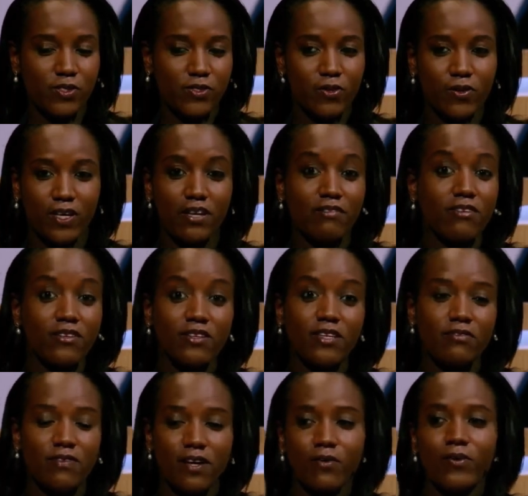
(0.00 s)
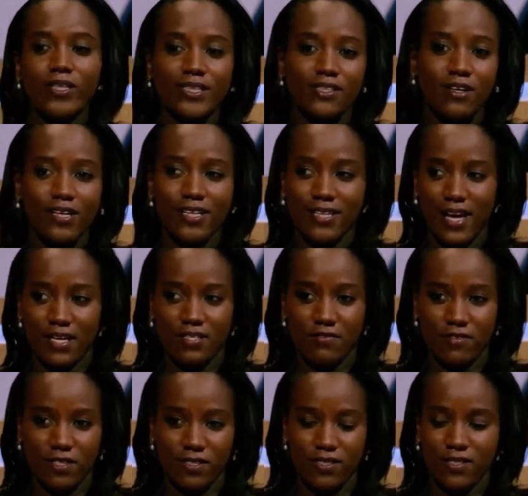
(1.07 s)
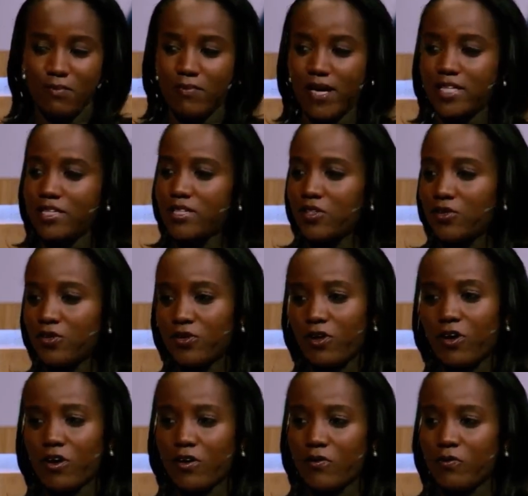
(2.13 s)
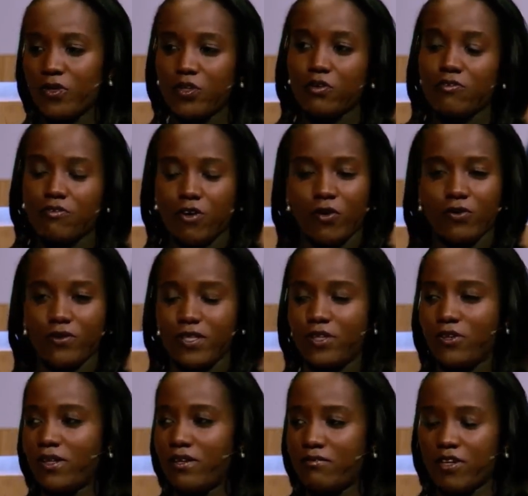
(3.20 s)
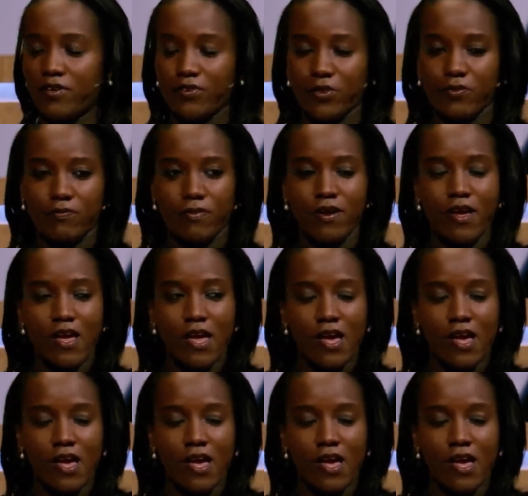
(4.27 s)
So even if I was not an activist, imagine you are with your phone in your living room,